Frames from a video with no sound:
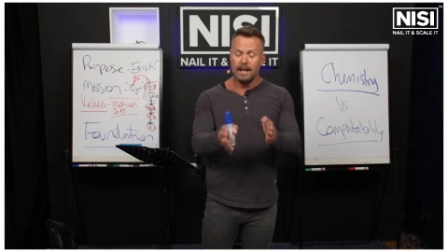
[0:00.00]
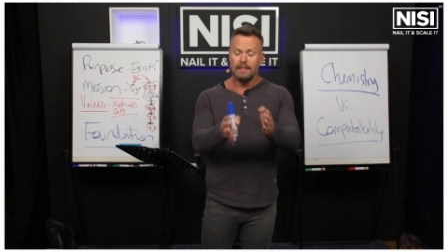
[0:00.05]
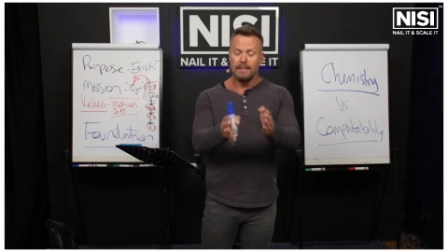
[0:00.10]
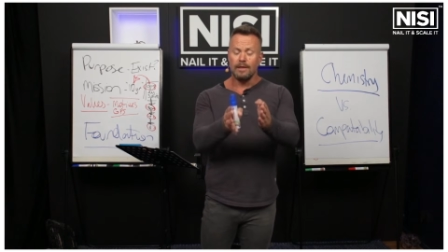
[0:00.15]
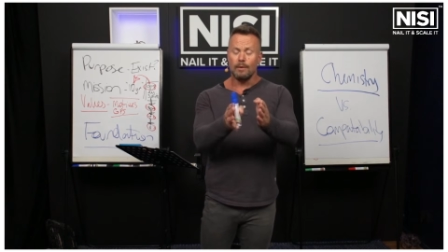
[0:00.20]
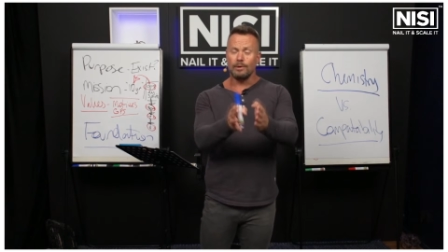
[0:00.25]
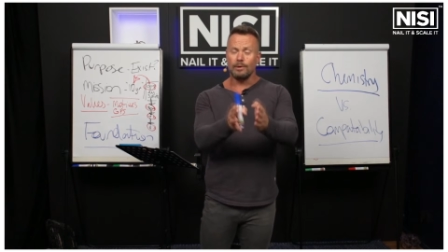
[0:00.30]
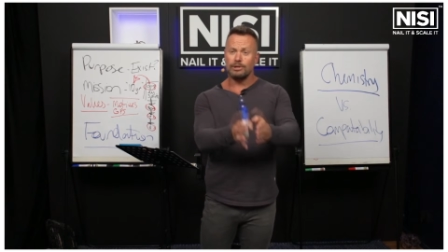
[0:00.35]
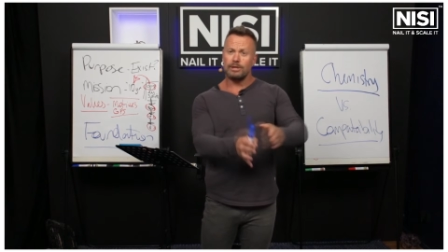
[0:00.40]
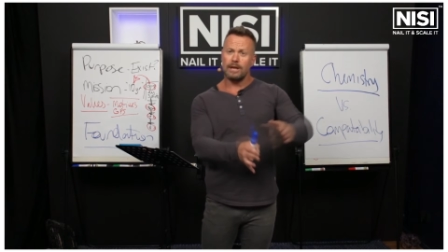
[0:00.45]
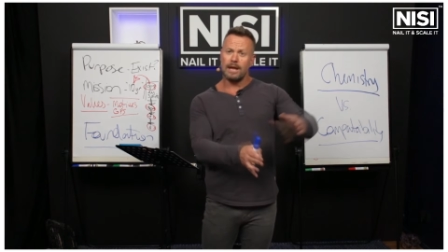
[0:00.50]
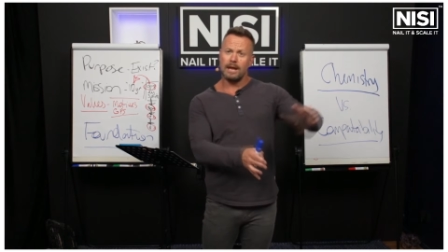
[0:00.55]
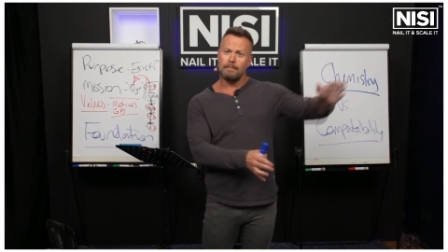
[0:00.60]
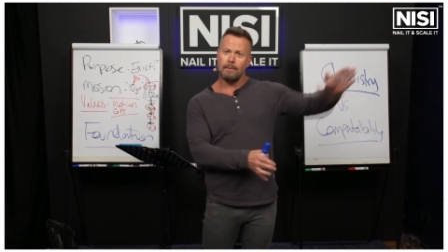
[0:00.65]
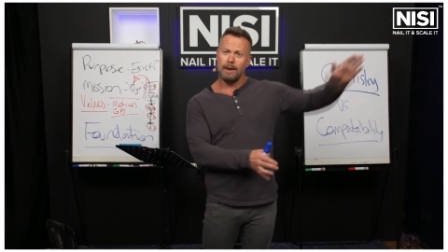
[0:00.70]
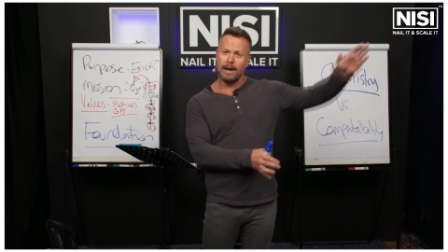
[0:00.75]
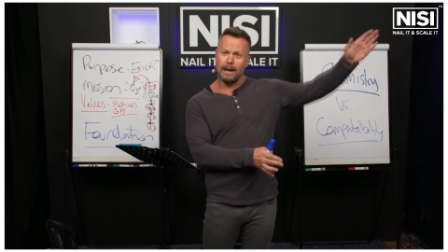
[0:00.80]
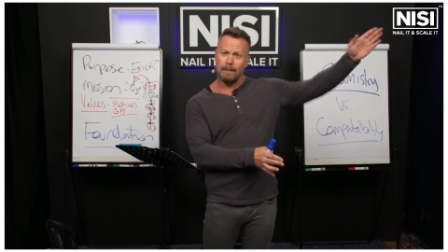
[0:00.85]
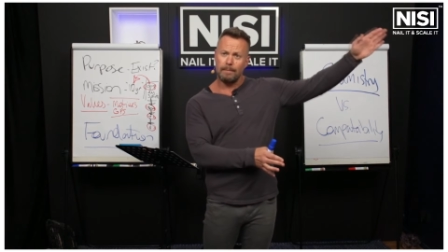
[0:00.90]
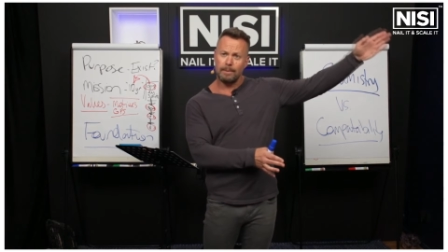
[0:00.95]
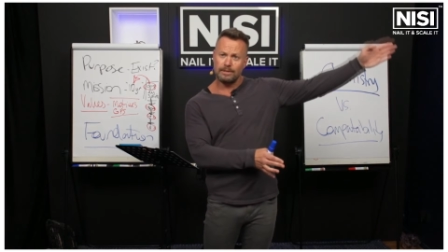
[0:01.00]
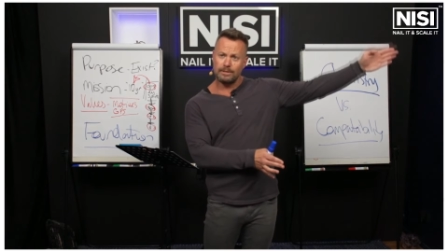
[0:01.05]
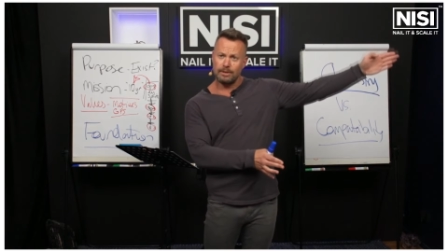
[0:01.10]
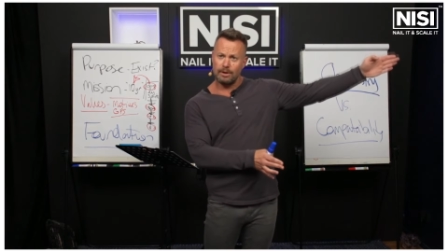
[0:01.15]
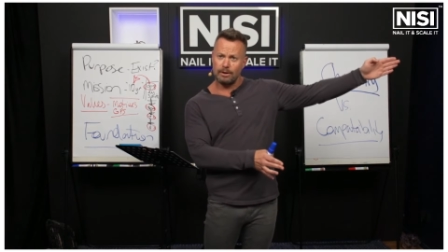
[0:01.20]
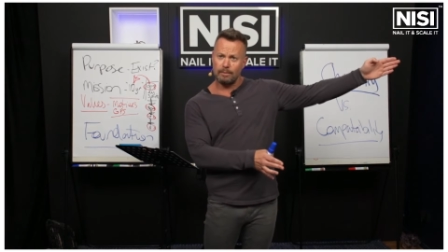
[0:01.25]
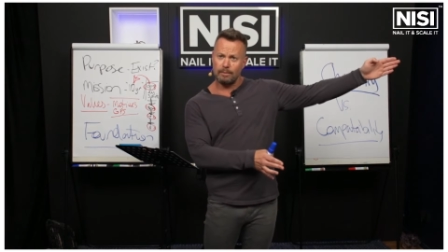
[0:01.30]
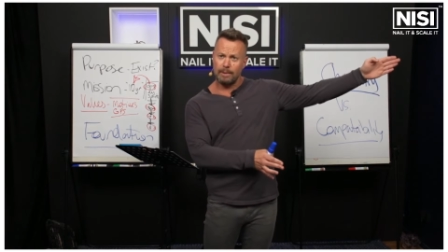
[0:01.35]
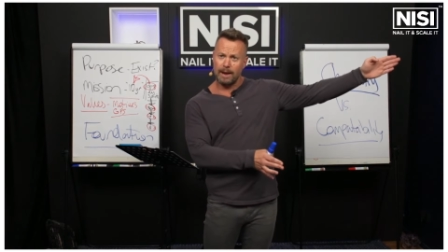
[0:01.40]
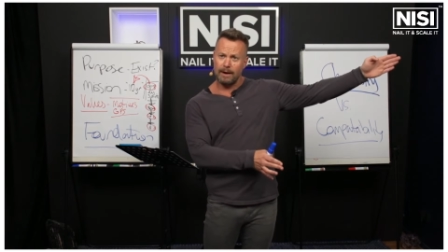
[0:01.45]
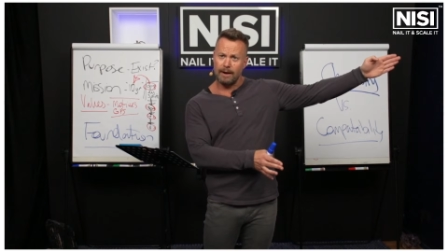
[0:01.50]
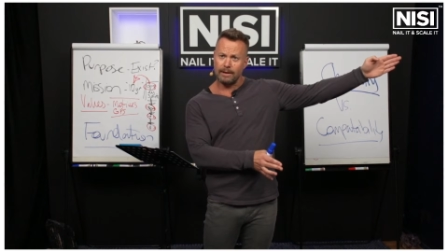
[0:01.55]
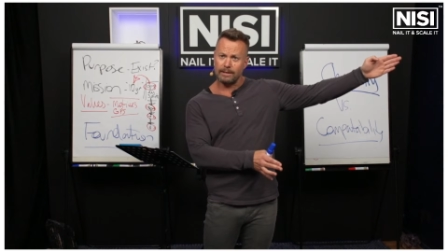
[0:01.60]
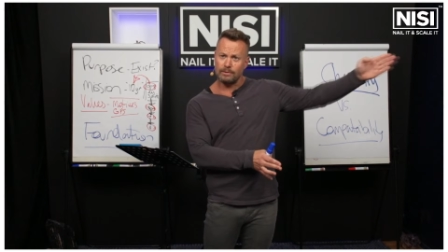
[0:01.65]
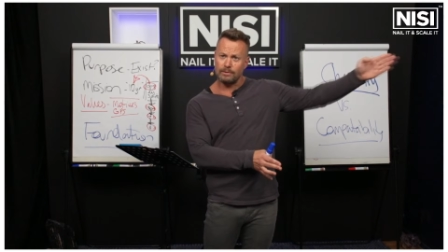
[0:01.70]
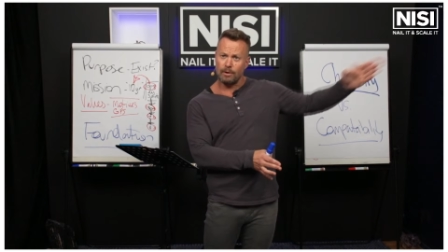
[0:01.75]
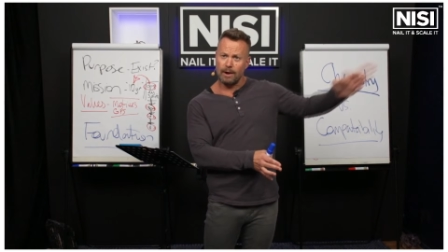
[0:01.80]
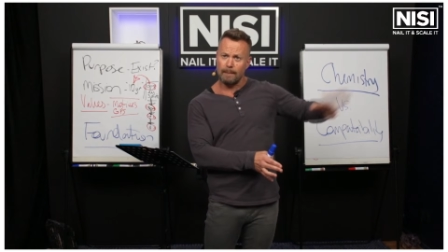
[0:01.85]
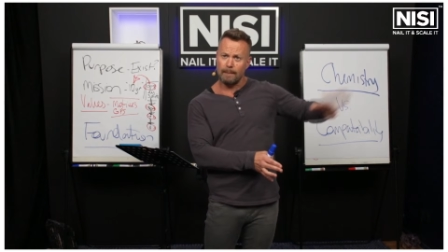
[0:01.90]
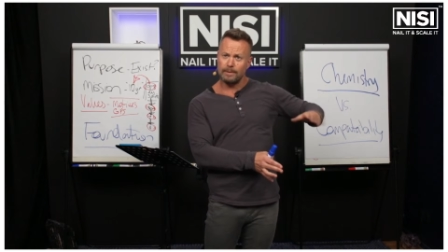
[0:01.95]
that were shared by our paternal parents
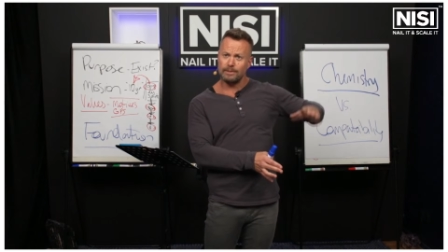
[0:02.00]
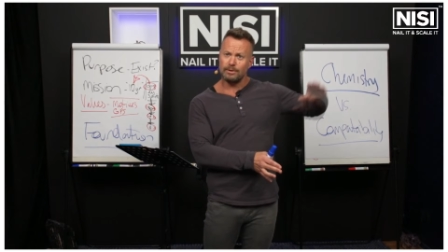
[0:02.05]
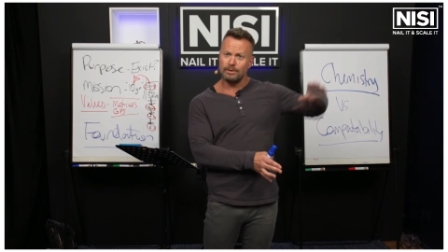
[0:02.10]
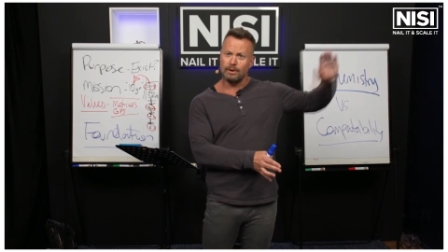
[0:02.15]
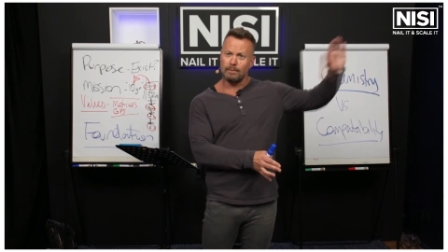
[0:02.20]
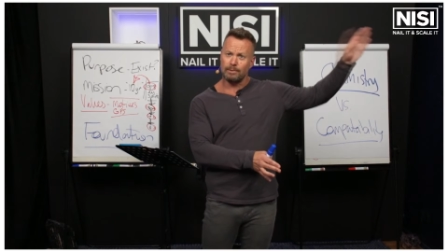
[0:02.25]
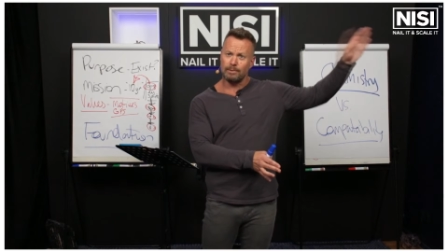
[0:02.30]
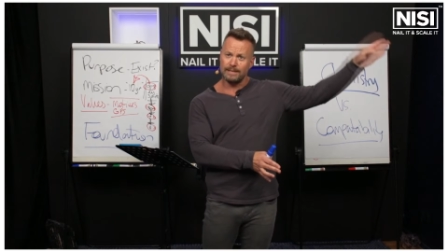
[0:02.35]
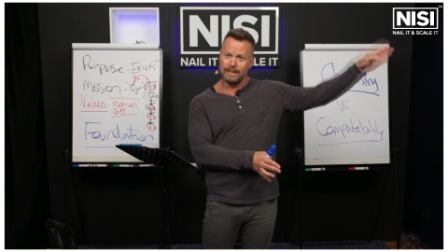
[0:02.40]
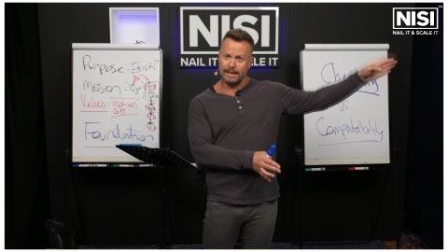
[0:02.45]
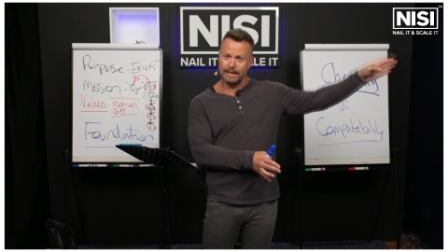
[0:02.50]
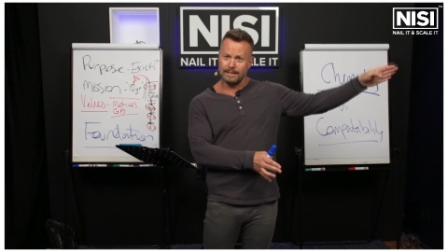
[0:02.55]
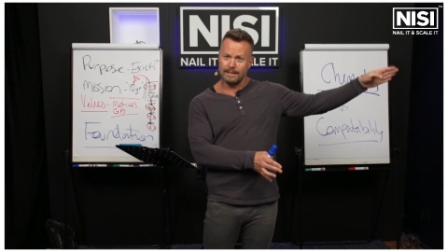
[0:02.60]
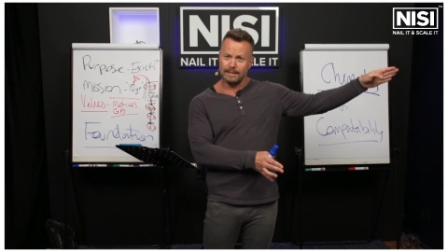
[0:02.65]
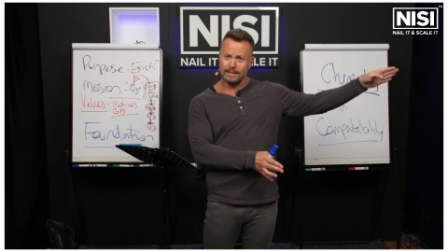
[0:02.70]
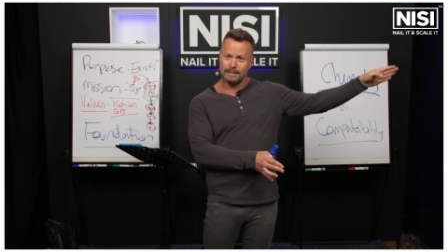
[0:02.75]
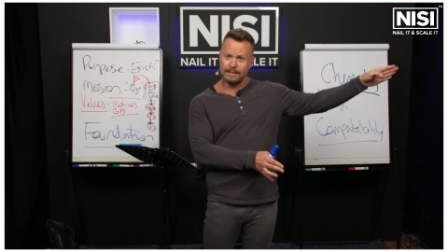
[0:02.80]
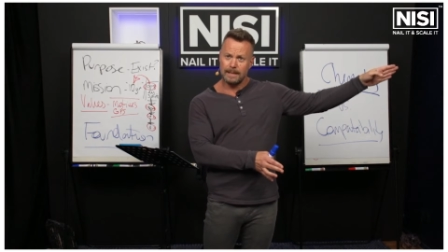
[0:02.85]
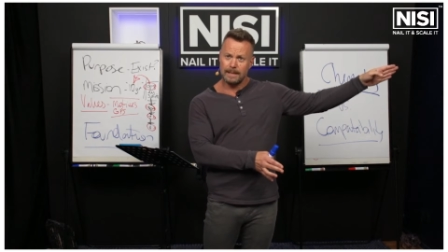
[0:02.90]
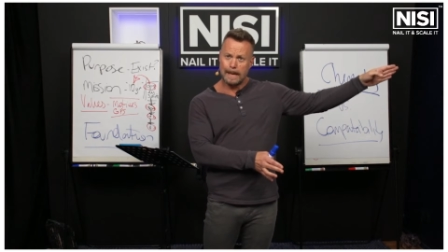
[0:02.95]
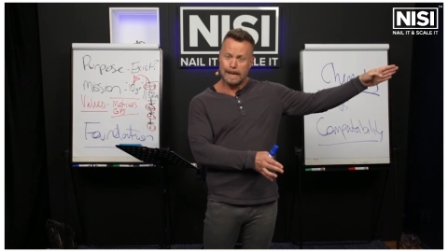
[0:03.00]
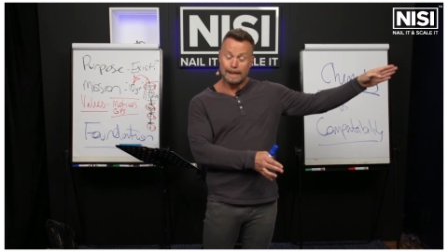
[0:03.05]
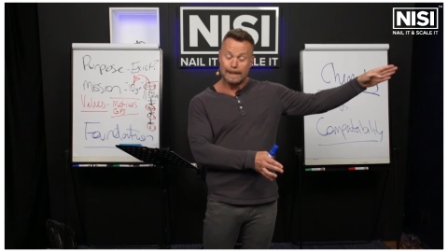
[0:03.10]
or our paternal protectors.